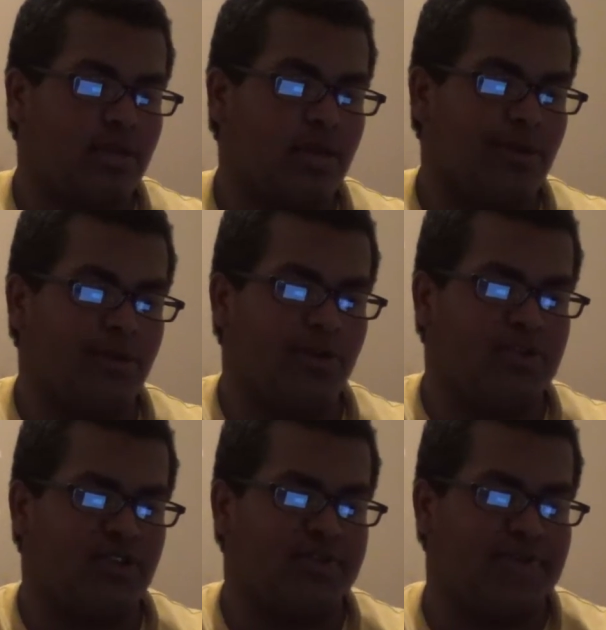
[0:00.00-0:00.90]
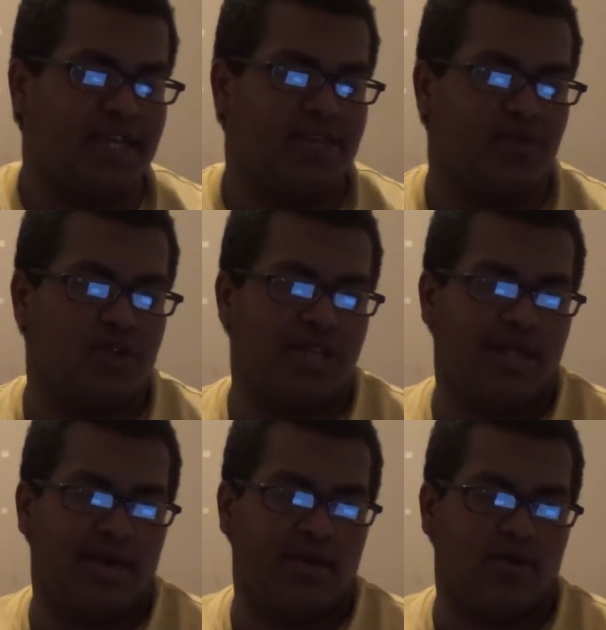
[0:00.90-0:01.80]
There are some scenes
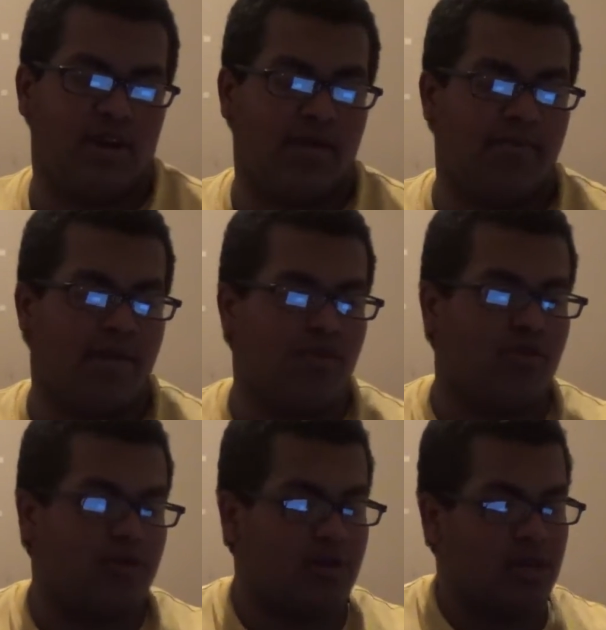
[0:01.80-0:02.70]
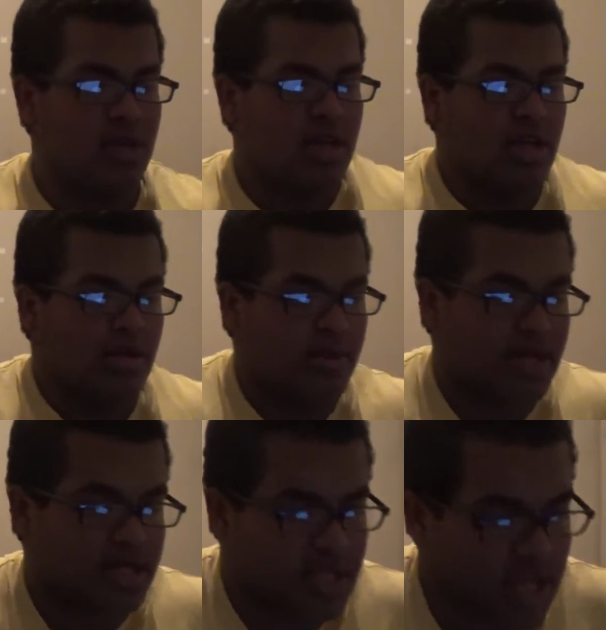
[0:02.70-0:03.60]
that are quite memorable
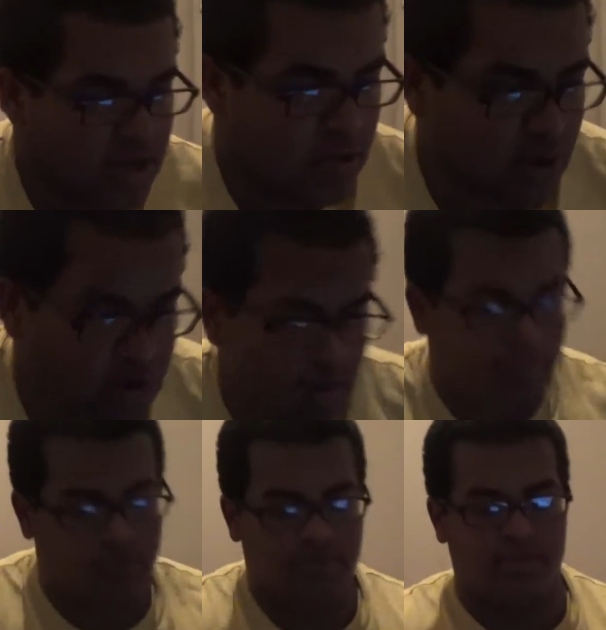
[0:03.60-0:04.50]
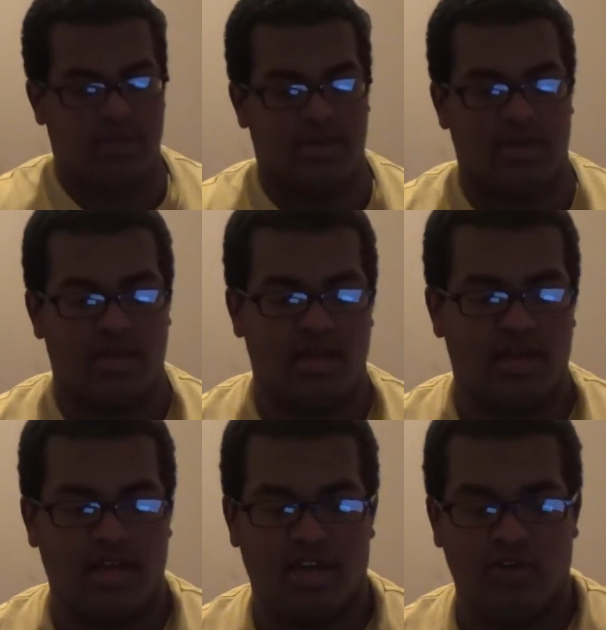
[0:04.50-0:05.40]
because like growing up
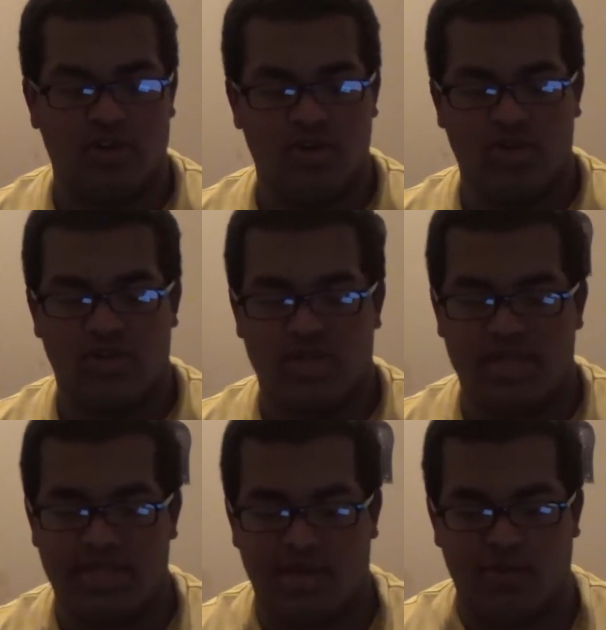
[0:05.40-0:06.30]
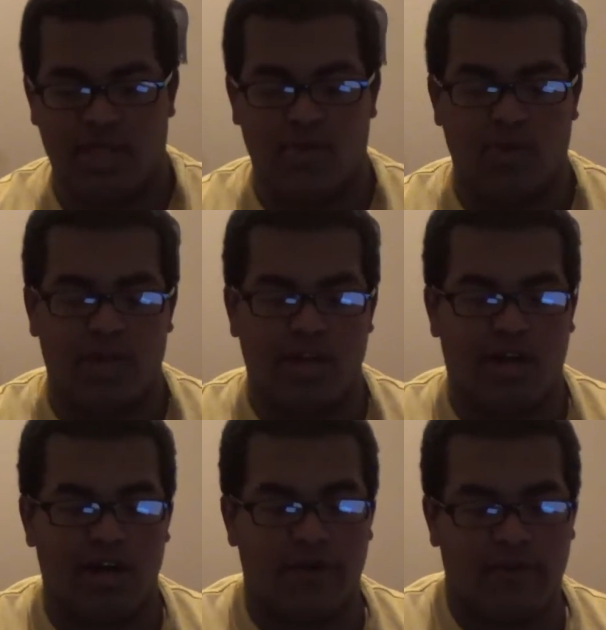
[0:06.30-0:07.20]
in the hood is like really
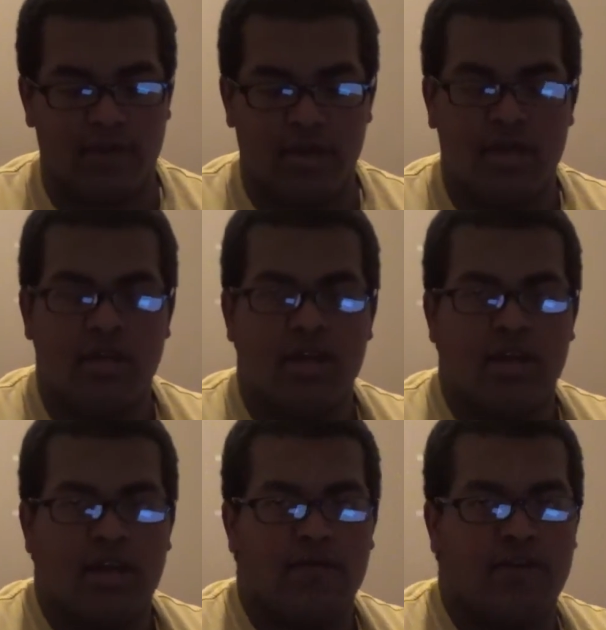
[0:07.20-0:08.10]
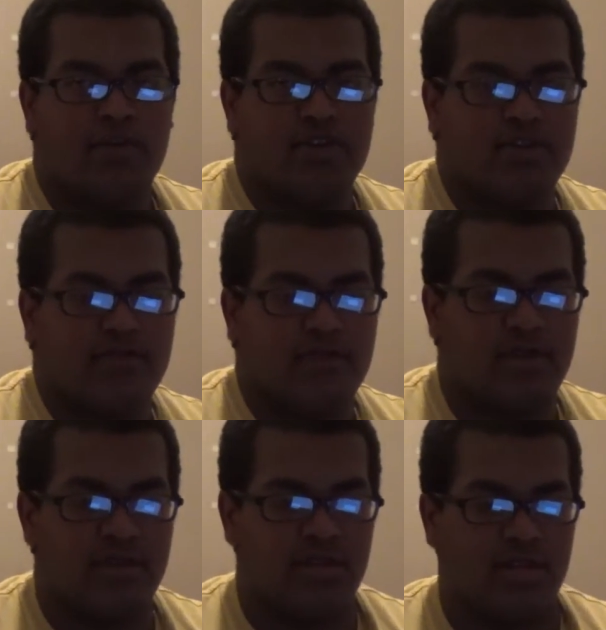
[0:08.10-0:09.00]
hard for a bunch of
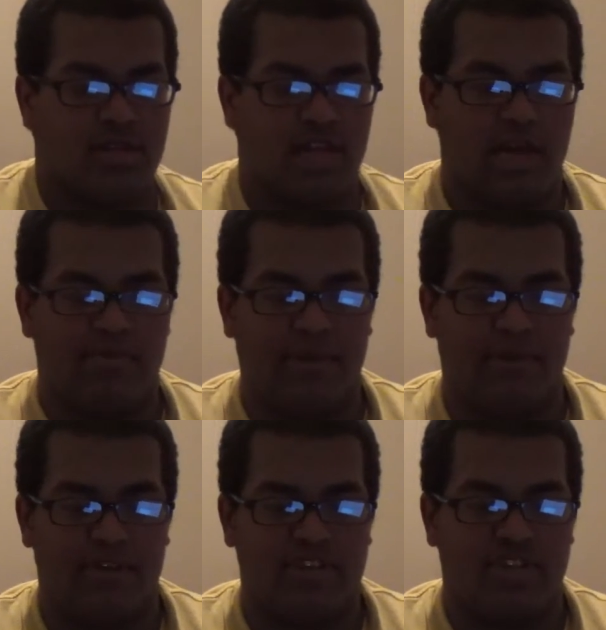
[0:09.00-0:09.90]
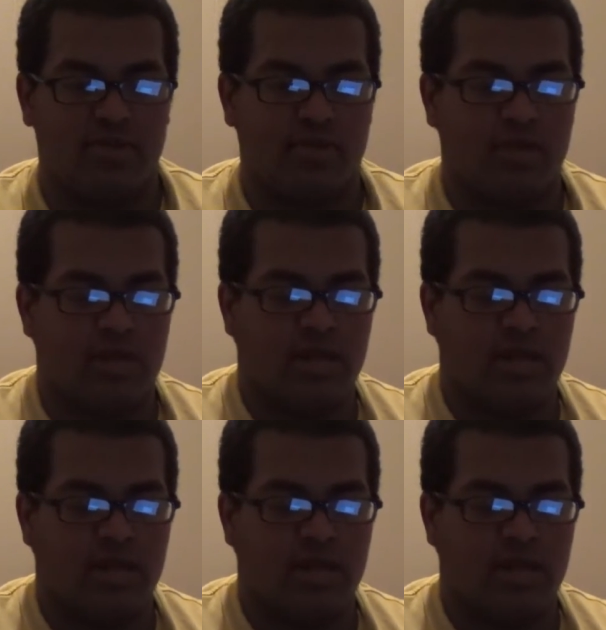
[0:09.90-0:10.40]
people in general.